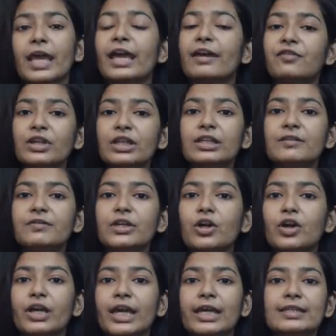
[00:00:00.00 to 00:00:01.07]
Every living
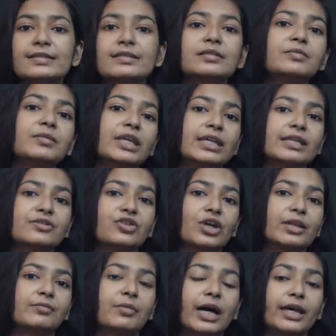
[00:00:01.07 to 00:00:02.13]
organism is
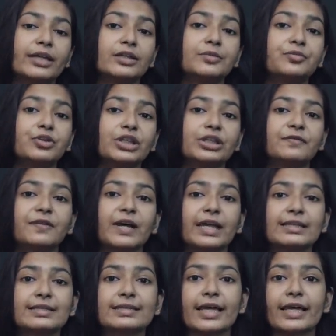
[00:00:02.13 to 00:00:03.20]
run by a
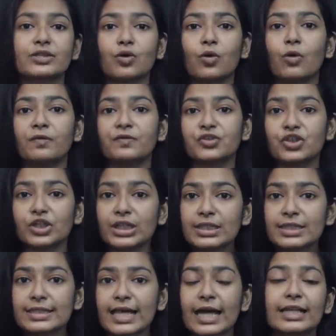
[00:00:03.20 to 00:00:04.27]
predefined set of
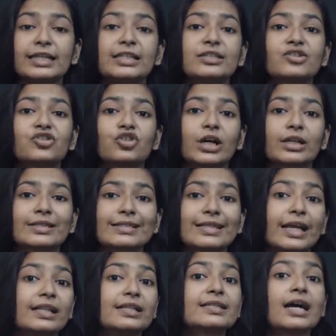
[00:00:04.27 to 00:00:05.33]
genes that instruct
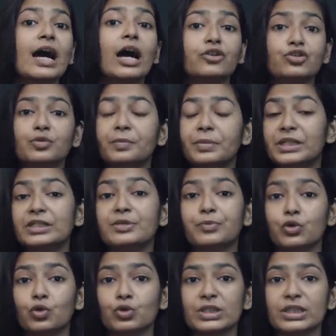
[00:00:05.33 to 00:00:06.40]
cells how to build
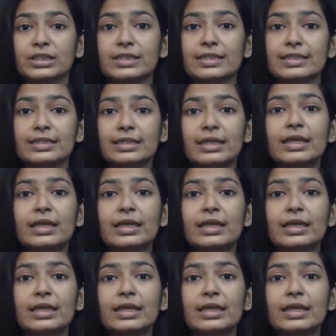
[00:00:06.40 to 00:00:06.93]
proteins.